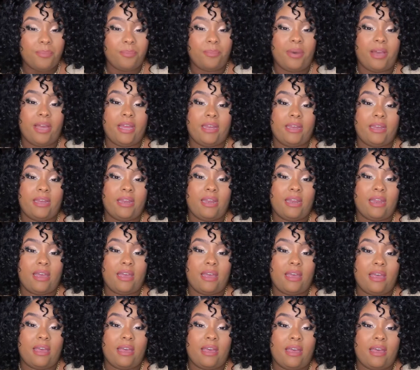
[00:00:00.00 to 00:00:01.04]
But
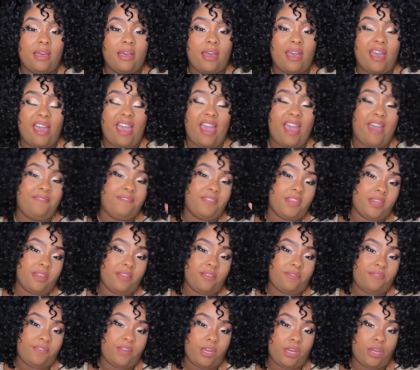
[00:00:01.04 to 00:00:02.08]
after the
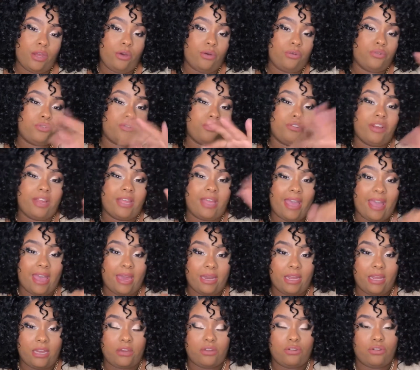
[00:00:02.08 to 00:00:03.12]
video, during
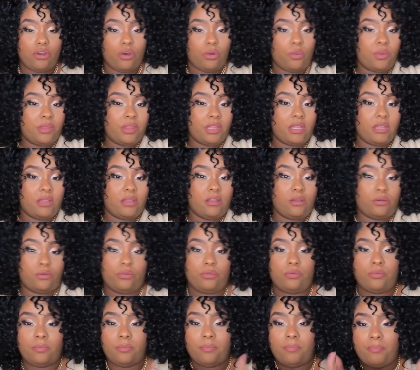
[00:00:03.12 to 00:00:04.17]
edit, you know, when the
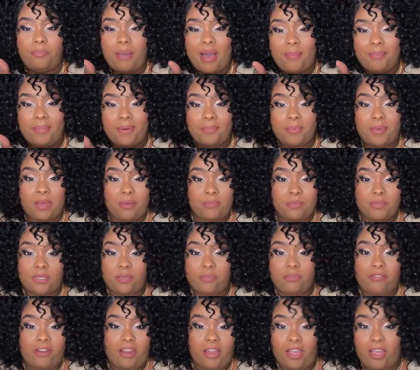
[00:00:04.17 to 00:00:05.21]
little pop-up comes
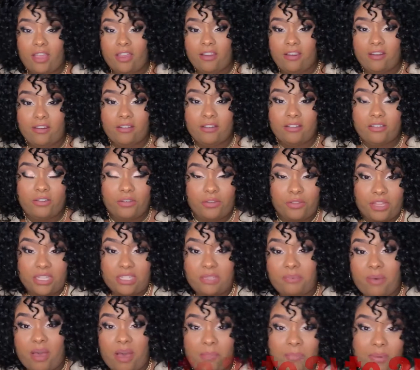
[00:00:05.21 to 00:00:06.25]
up right here, you know, this
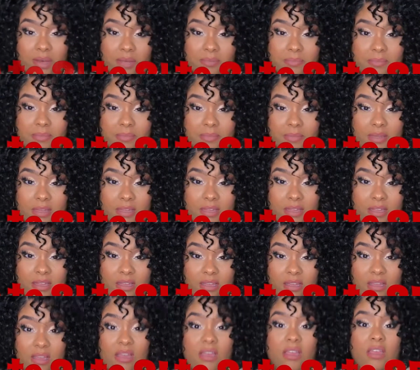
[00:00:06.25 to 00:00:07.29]
pop-up,
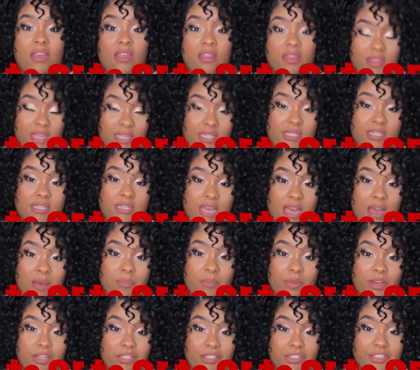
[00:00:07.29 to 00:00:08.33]
this is how
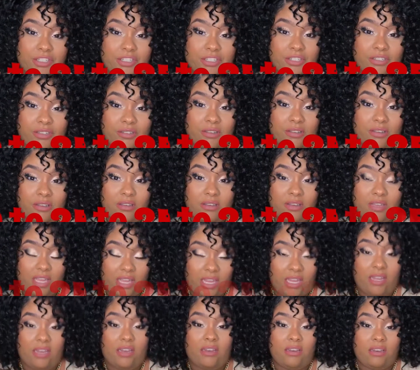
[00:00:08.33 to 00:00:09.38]
much
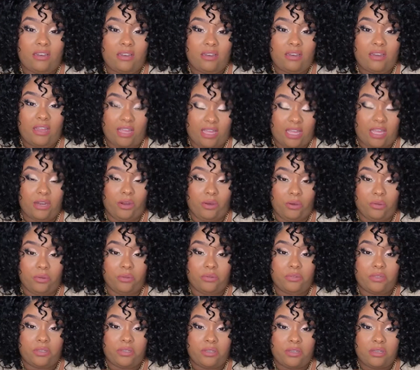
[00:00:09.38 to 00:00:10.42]
heat it can
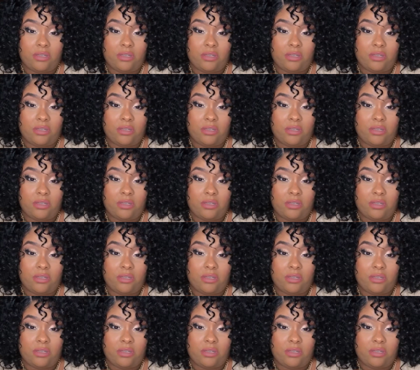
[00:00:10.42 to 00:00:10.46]
hold.